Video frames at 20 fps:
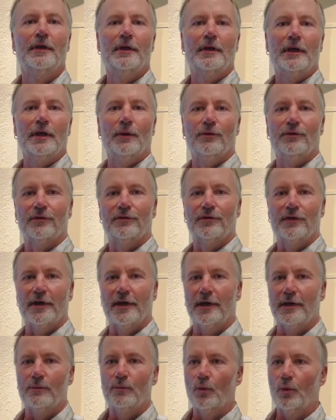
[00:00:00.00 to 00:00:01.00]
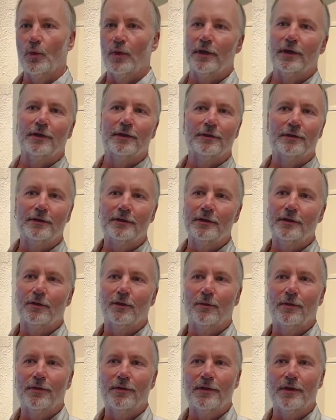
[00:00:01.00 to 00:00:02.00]
It was a time when
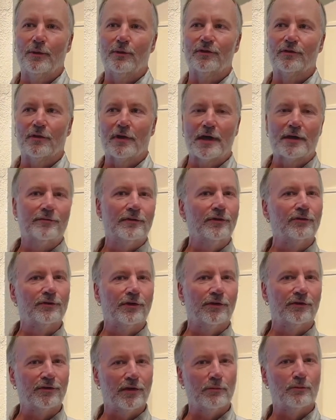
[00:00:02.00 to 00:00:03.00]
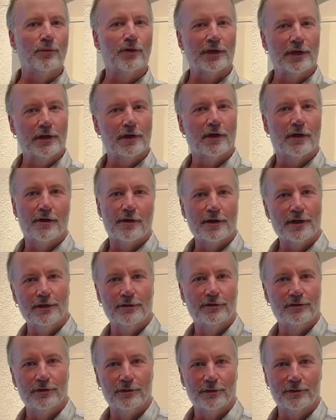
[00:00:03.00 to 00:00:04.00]
there was a lot of interest in bringing art
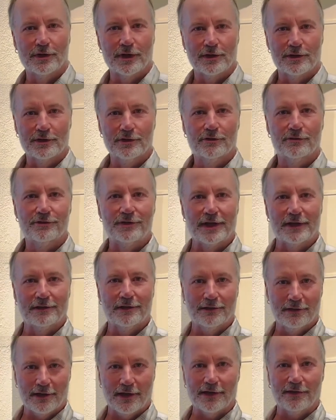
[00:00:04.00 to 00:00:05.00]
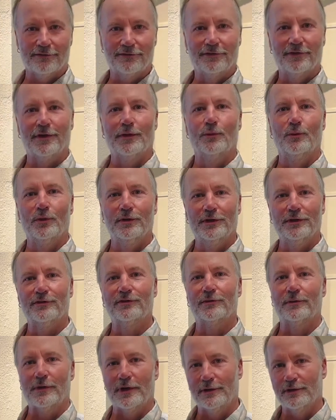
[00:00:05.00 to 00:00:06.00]
into kind of your daily life and really
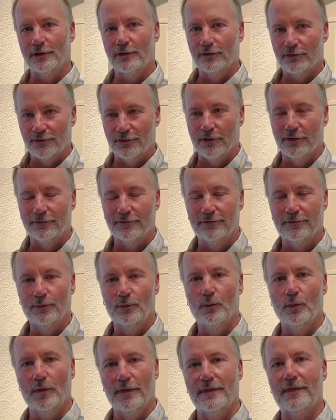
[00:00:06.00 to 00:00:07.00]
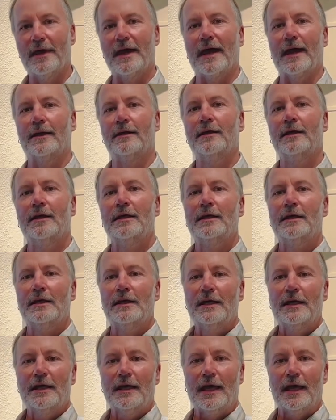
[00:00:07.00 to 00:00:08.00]
surrounding yourself with that.
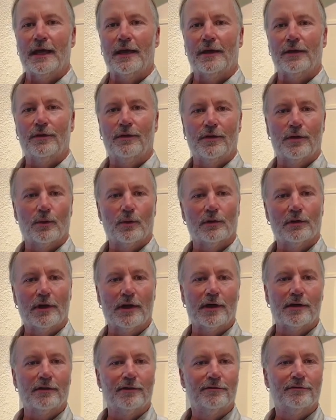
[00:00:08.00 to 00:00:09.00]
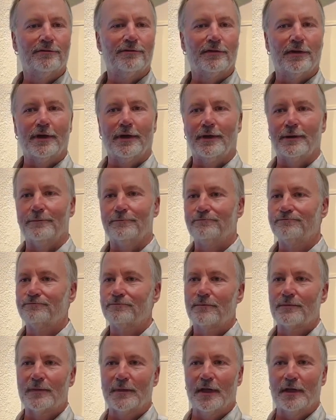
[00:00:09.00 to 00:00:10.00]
And there were a lot of
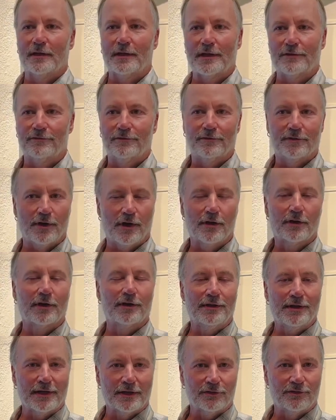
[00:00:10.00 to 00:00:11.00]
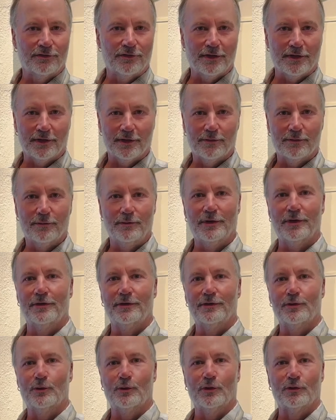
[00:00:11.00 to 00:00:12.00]
architects that Mary
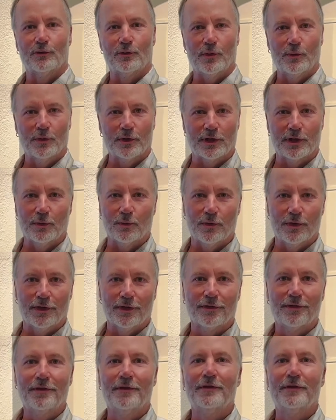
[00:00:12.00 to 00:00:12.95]
and Horace were working with.